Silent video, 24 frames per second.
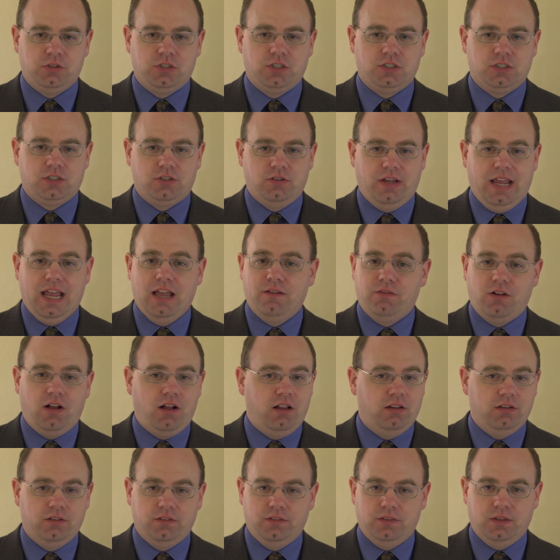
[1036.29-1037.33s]
which is to have
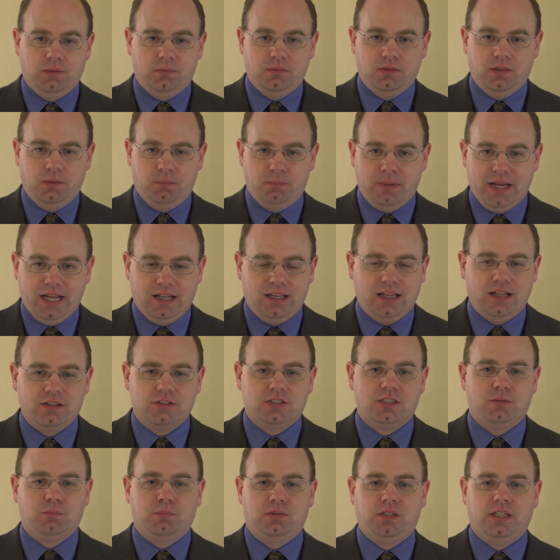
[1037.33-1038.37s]
all of the
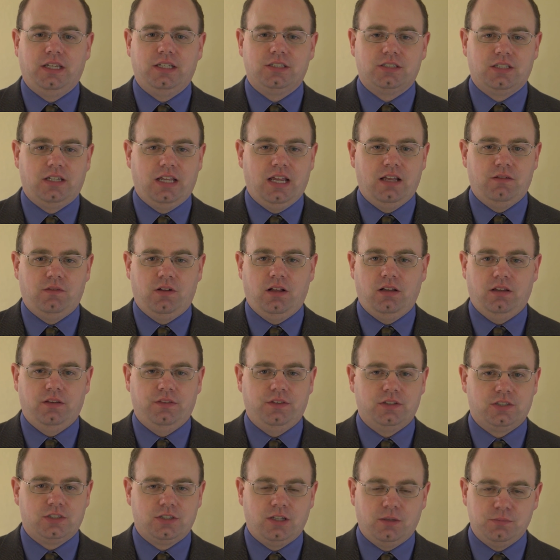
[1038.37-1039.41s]
bailouts in place and have all
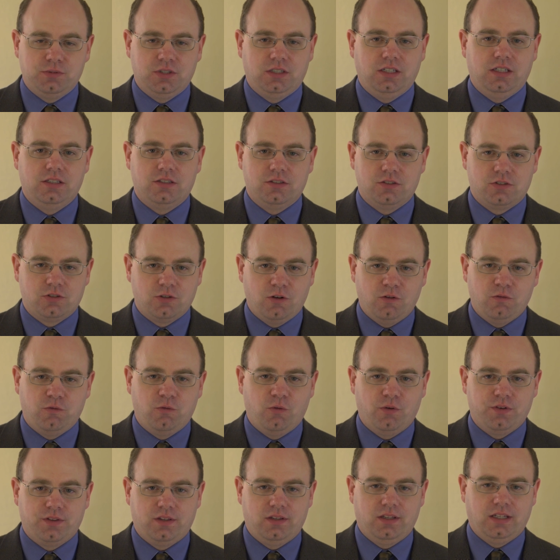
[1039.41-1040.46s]
of the subsidies and so
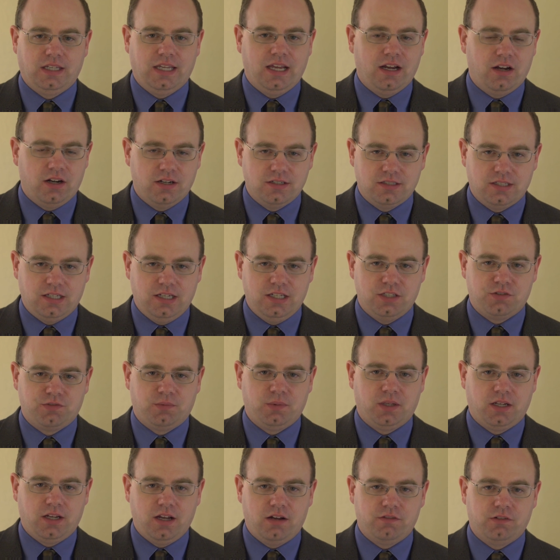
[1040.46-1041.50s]
forth and the guarantees
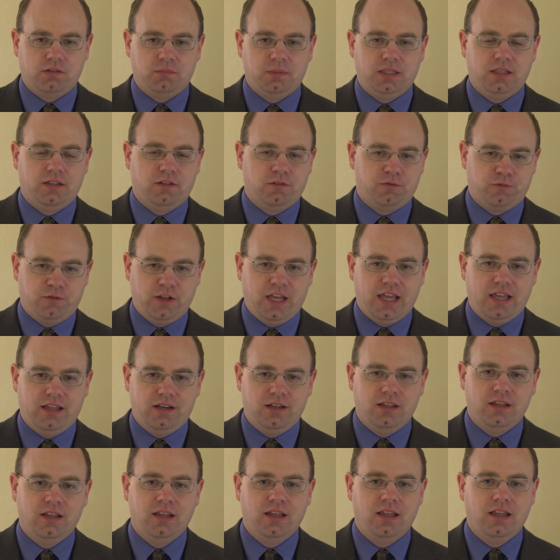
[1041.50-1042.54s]
from the government and the
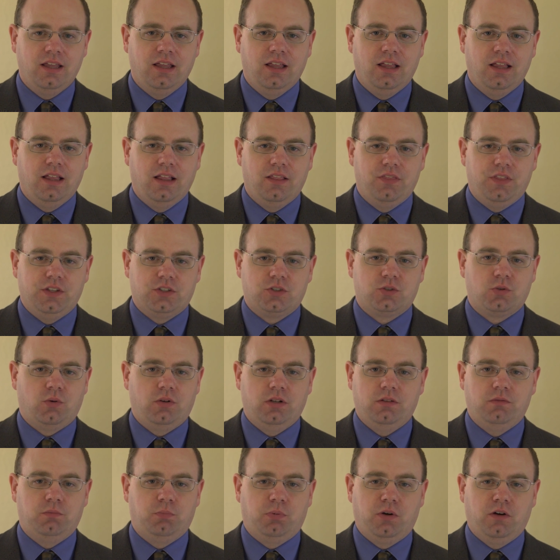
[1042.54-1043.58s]
Fed that sort
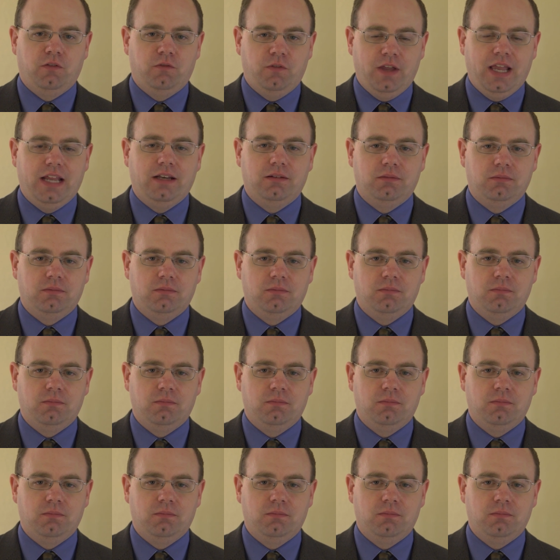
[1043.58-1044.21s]
of prevent